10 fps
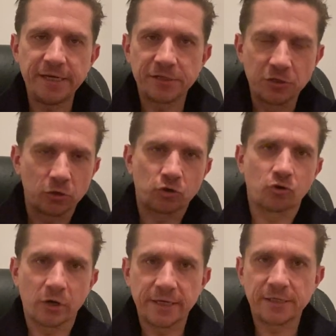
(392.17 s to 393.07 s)
He is not
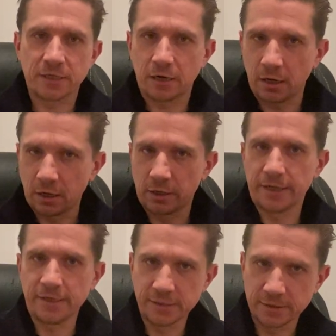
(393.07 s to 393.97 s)
trying to
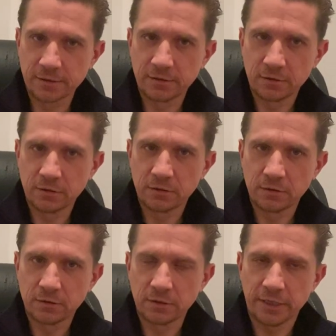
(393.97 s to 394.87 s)
hide
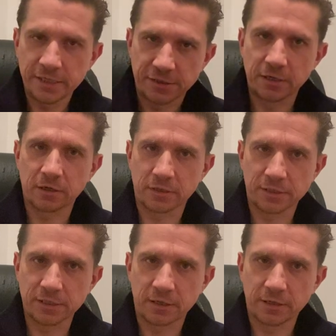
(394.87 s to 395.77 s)
his darker
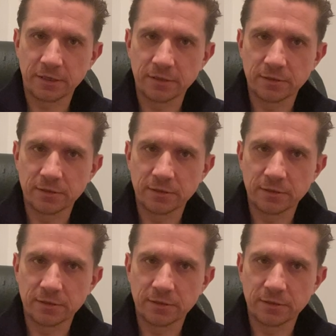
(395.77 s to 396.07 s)
side.